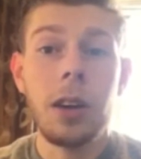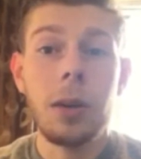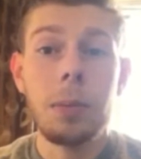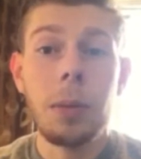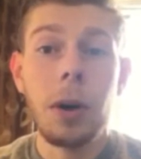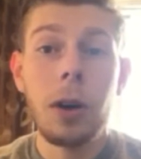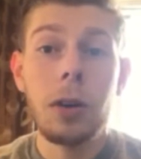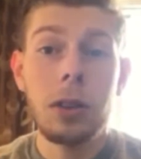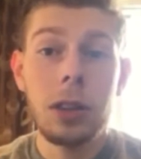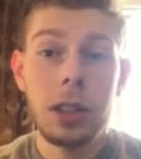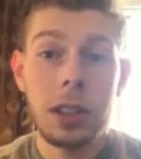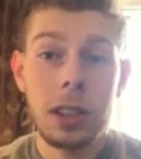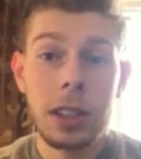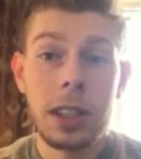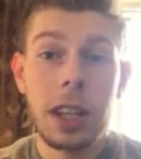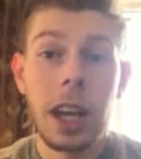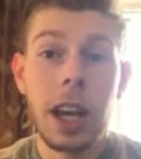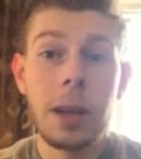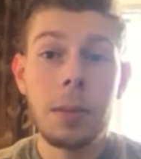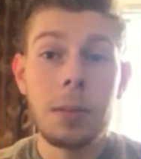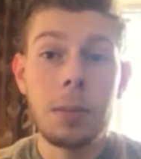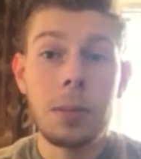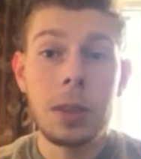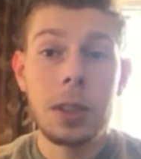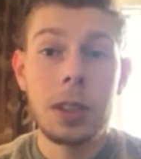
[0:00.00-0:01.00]
both his
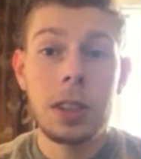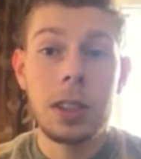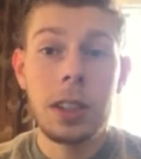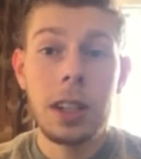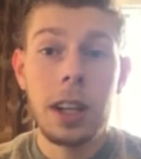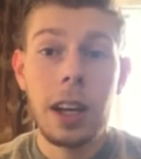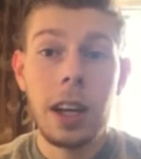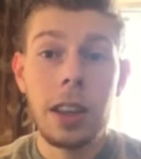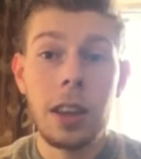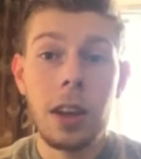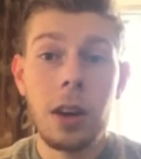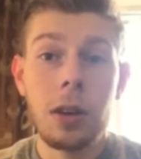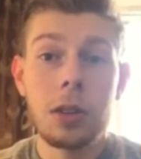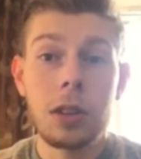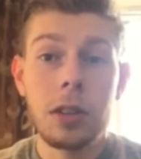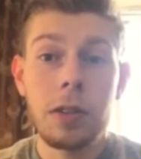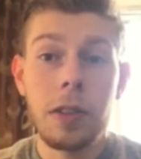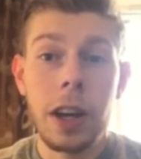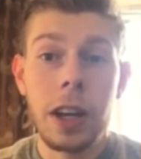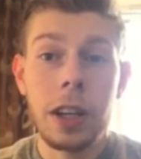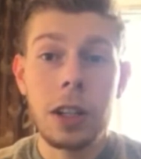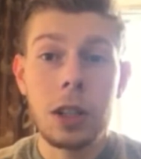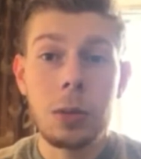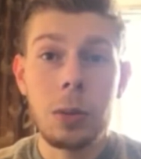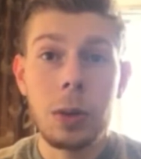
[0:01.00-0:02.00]
games in those
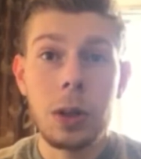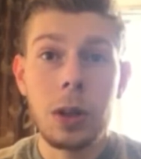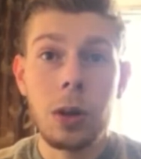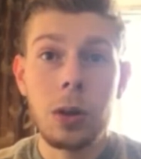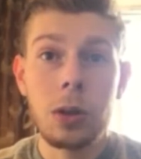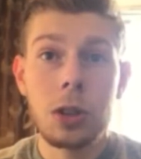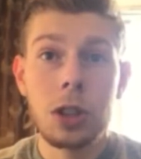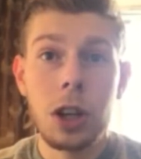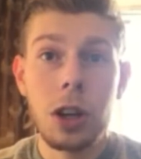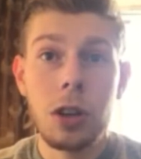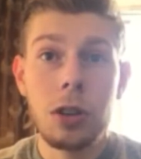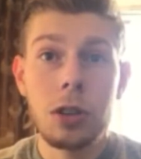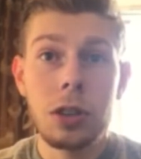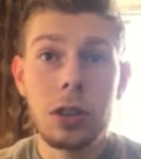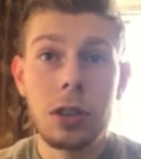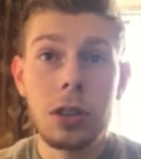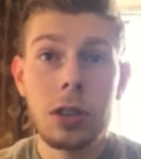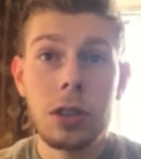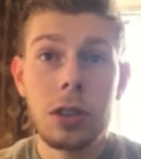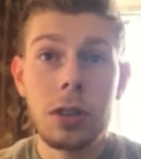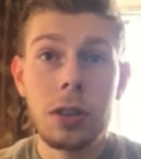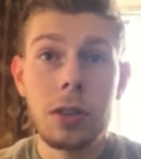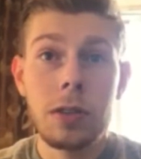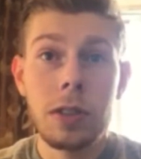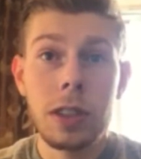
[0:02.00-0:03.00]
events, were not
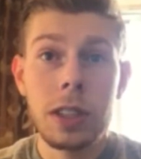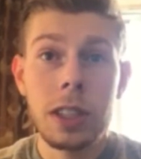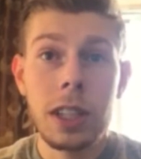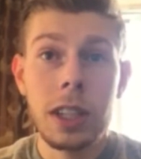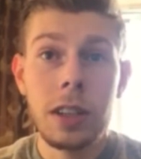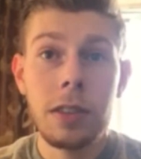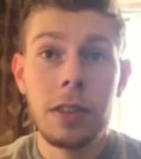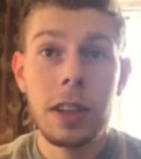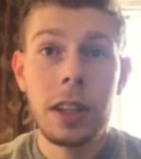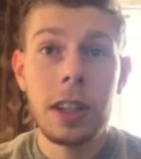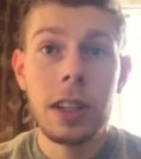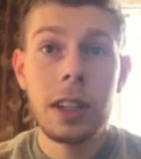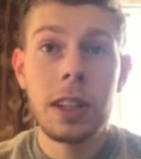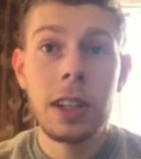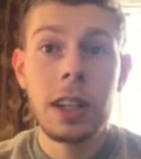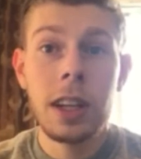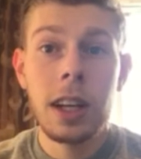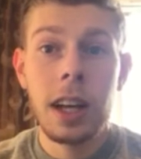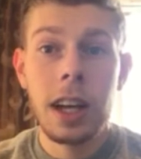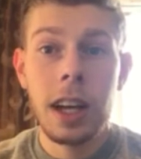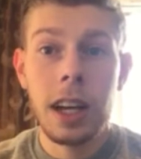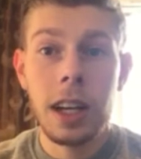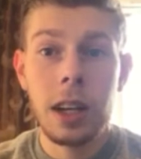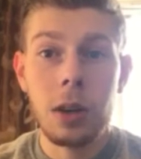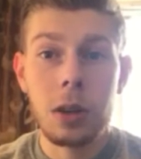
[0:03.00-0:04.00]
chosen for TV.
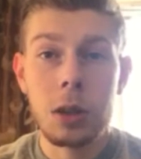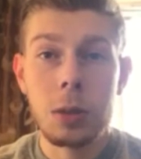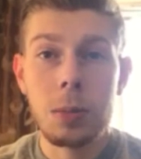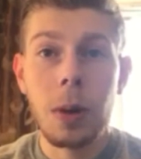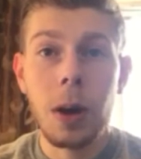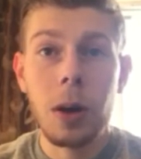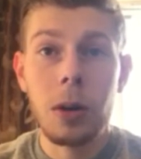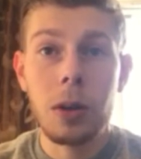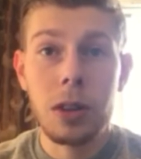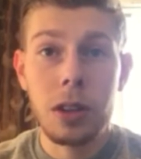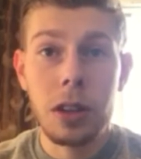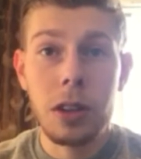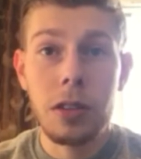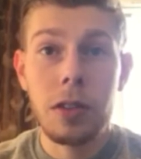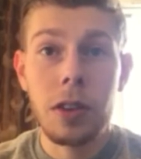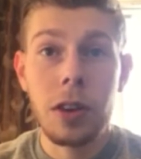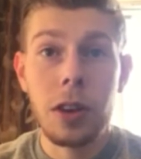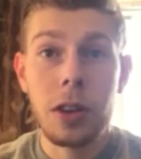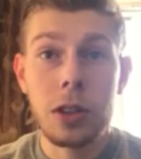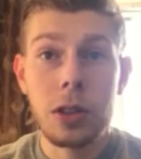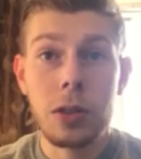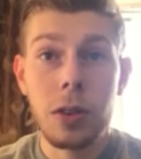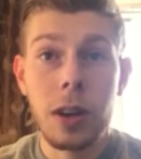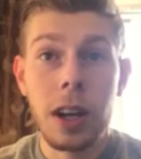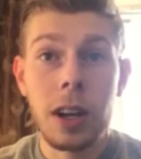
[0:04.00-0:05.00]
He lost both in the
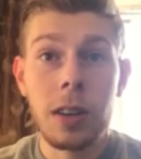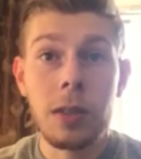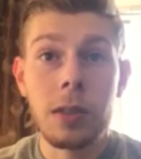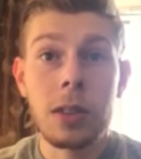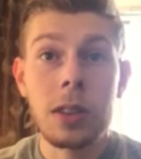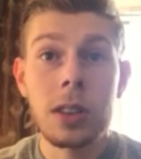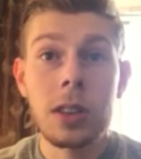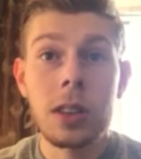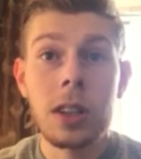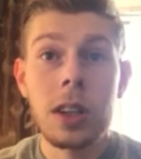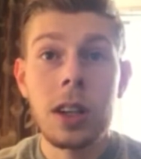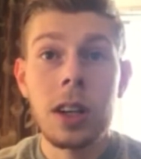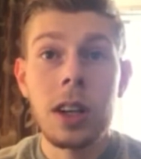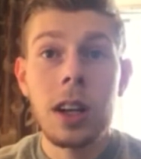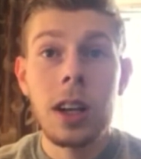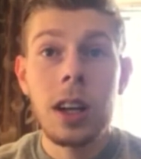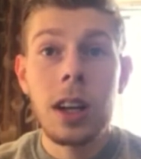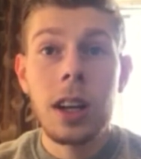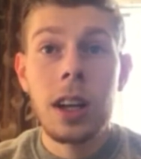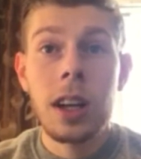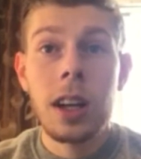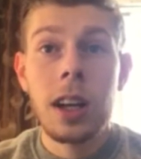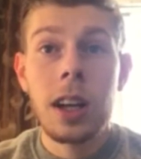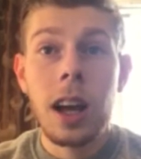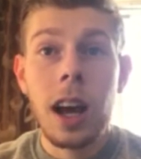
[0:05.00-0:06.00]
first round.
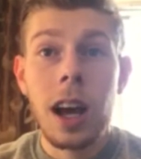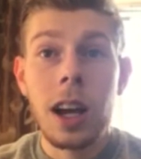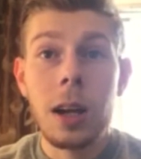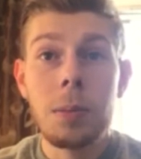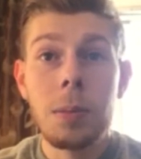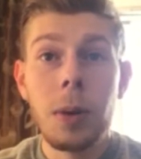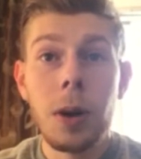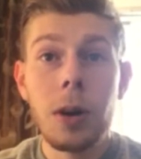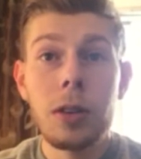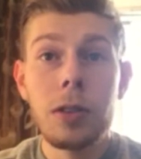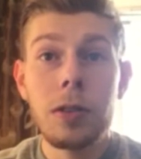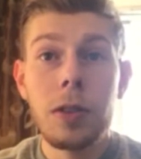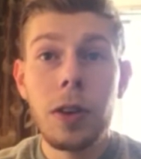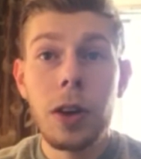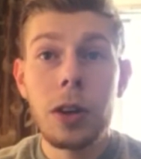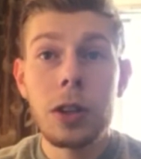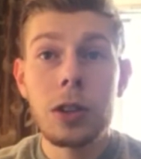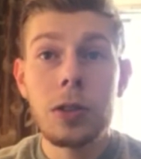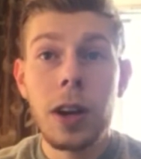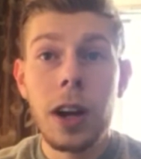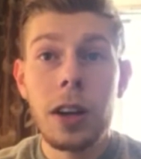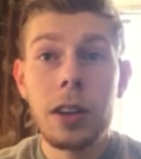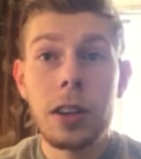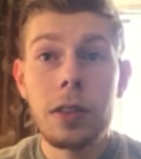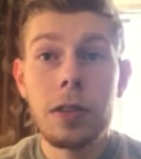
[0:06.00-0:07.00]
And in both
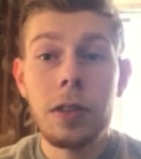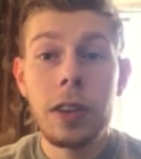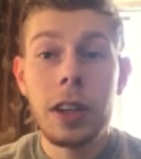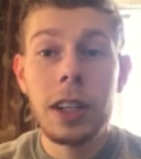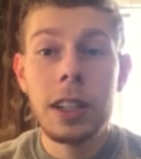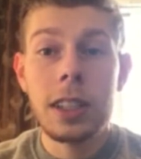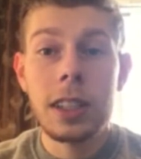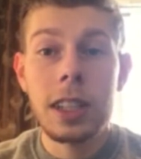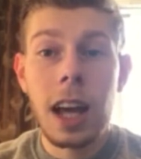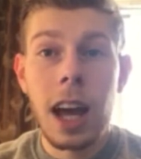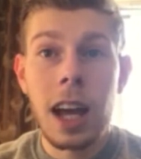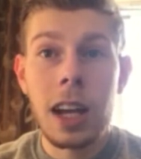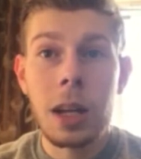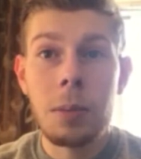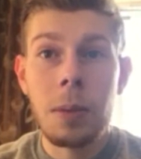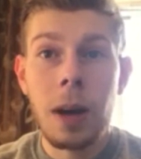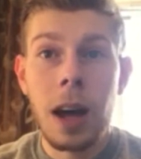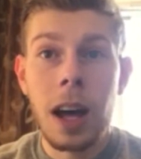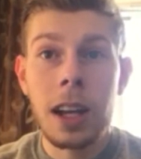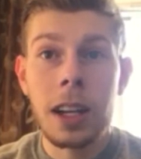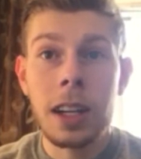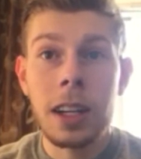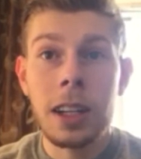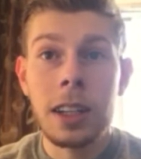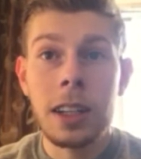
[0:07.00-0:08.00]
first round defeats at Ali
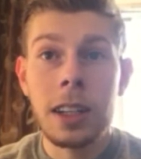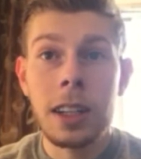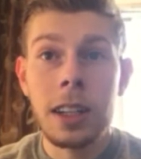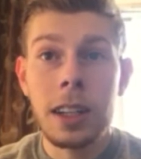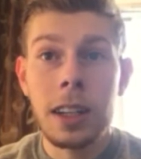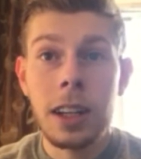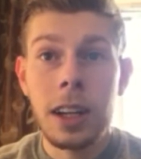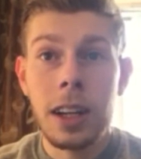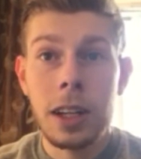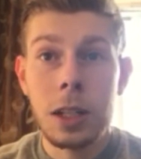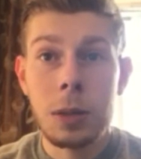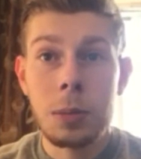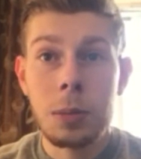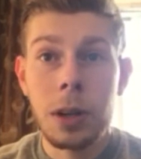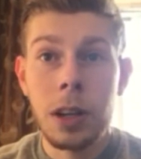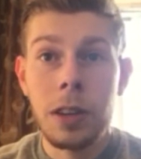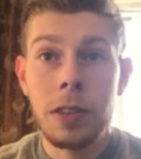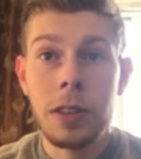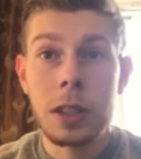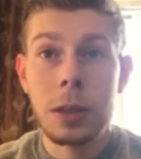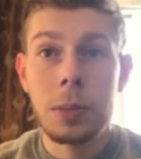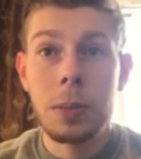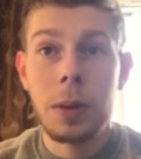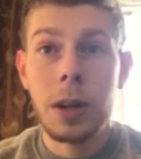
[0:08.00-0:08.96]
Pali in his previous